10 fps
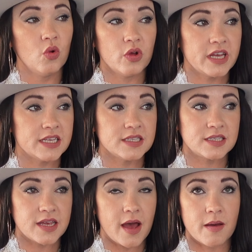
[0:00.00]
wool
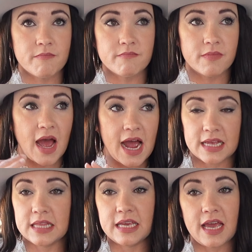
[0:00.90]
is
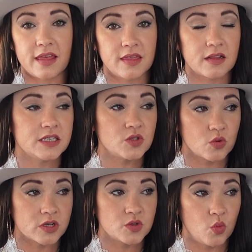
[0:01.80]
highly ethically
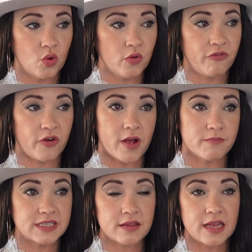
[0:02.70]
sourced wool
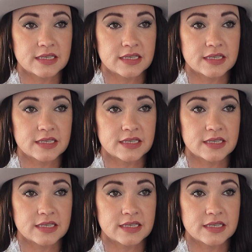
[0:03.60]
from South